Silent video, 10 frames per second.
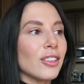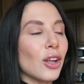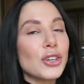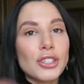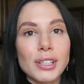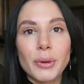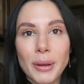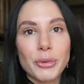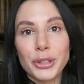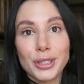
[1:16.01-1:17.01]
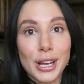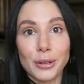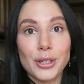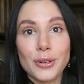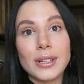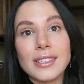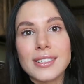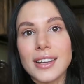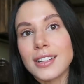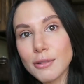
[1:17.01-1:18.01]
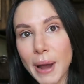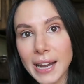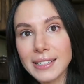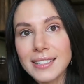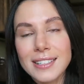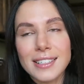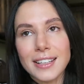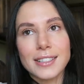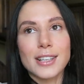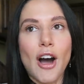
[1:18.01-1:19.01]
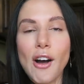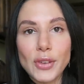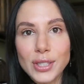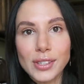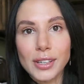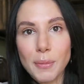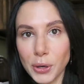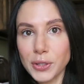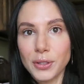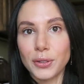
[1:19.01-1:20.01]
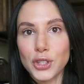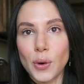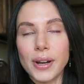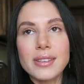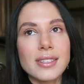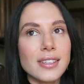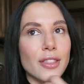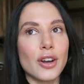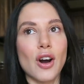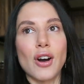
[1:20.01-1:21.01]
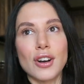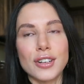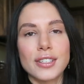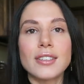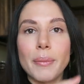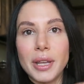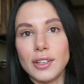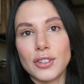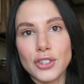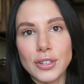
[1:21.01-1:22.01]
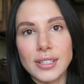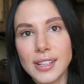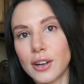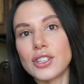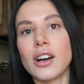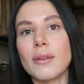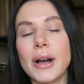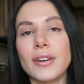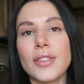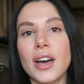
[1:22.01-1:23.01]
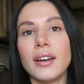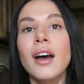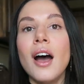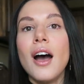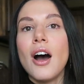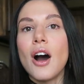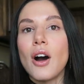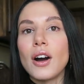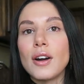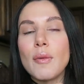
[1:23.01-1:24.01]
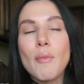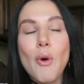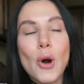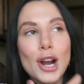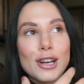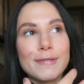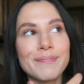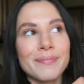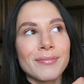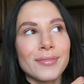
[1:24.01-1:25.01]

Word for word: largely what I'm going to tell you is it depends. It's obviously a personal choice. There are some industries that I'll talk about that are more